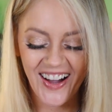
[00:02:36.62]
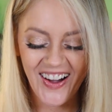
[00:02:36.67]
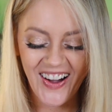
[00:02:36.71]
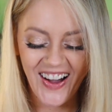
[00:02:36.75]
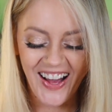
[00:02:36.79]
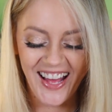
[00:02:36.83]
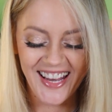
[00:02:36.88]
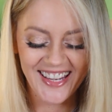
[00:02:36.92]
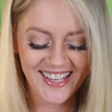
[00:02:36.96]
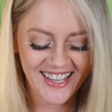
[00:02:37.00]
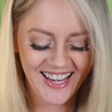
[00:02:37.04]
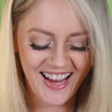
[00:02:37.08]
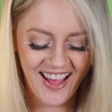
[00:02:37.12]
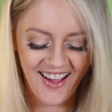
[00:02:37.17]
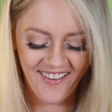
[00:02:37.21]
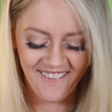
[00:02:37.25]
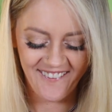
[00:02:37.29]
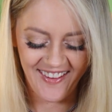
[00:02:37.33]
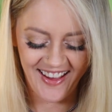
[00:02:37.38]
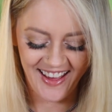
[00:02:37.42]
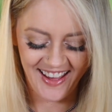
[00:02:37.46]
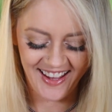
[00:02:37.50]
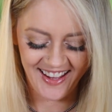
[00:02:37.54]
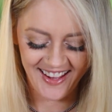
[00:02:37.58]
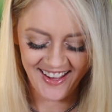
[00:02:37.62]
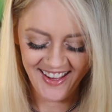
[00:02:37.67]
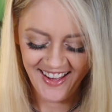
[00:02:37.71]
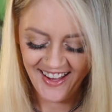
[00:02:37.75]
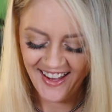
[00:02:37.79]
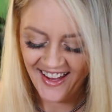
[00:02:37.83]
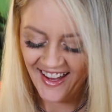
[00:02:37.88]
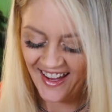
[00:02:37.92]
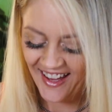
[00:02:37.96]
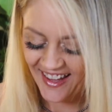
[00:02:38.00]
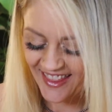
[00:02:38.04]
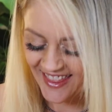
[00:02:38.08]
God, no way.
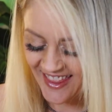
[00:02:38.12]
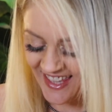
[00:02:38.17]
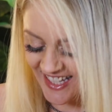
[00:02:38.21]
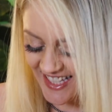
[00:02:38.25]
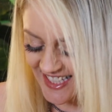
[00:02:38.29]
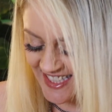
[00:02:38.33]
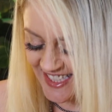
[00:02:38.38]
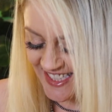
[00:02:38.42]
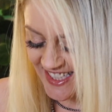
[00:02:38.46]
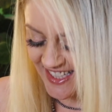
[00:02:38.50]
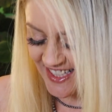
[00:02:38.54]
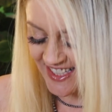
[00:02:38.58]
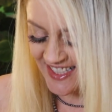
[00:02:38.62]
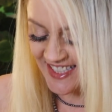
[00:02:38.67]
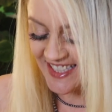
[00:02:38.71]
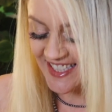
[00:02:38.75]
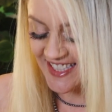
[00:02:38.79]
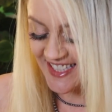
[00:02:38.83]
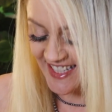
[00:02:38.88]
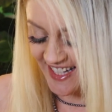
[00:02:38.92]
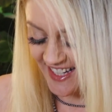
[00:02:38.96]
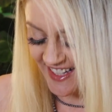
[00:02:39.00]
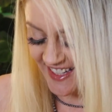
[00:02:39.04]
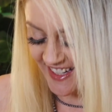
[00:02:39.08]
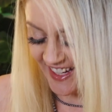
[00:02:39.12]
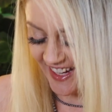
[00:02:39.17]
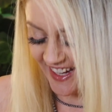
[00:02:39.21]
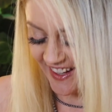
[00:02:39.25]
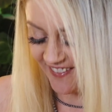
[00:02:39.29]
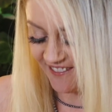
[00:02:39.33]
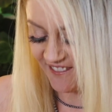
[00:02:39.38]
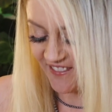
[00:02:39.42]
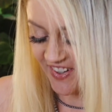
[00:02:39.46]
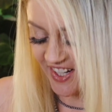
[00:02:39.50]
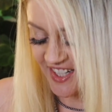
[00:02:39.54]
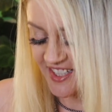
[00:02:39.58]
This looks
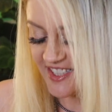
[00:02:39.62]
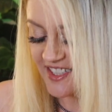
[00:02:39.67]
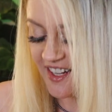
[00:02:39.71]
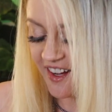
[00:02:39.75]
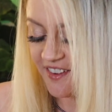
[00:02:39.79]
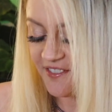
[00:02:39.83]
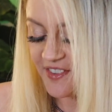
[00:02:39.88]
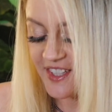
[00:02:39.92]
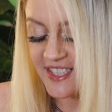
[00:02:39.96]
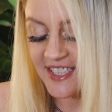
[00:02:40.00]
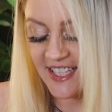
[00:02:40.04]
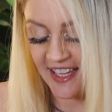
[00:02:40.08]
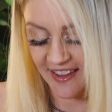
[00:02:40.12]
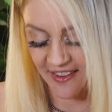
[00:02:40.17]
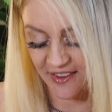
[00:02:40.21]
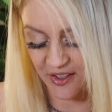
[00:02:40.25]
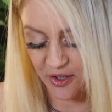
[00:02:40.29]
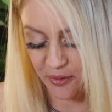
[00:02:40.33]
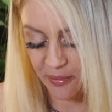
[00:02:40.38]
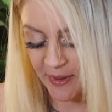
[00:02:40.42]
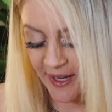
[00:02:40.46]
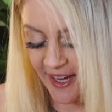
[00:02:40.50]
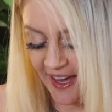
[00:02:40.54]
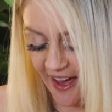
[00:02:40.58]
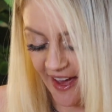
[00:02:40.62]
stunning. First off, it's a little bit